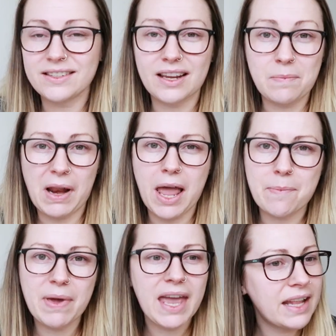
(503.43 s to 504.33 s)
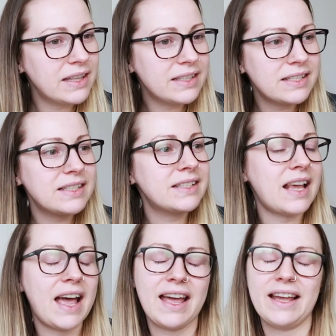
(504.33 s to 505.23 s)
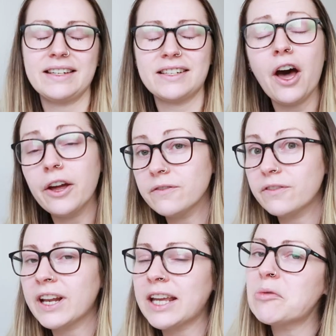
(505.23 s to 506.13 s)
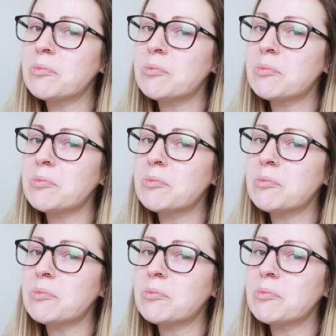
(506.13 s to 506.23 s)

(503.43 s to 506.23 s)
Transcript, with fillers: there's gonna be like pins and hopefully